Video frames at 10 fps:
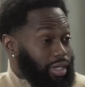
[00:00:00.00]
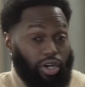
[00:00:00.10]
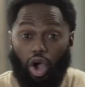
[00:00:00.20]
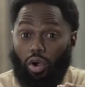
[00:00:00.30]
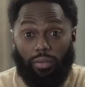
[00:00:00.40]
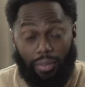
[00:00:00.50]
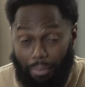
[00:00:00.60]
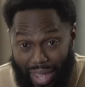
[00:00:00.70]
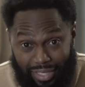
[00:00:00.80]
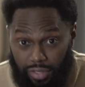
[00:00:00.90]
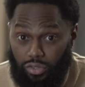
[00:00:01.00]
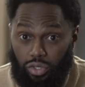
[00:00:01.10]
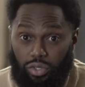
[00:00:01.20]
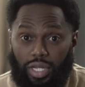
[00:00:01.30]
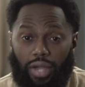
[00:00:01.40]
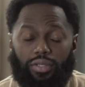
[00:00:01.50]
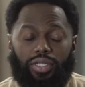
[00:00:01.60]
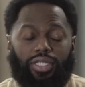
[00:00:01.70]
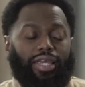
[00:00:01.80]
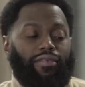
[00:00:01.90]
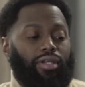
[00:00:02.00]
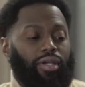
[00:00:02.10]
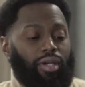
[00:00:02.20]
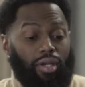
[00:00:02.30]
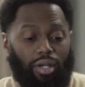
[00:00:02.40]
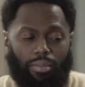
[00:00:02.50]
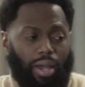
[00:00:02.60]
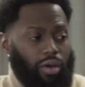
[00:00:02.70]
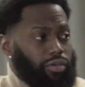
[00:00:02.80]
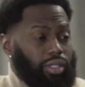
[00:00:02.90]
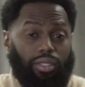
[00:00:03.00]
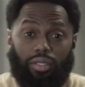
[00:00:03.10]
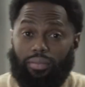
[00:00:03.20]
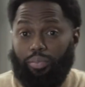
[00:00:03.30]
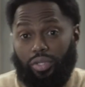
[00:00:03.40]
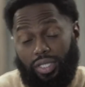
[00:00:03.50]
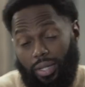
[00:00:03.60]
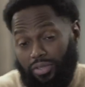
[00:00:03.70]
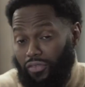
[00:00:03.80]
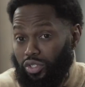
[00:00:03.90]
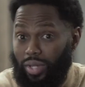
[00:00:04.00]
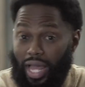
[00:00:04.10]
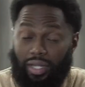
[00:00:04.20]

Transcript: caught the massive juice that was just given about really the perception versus reality.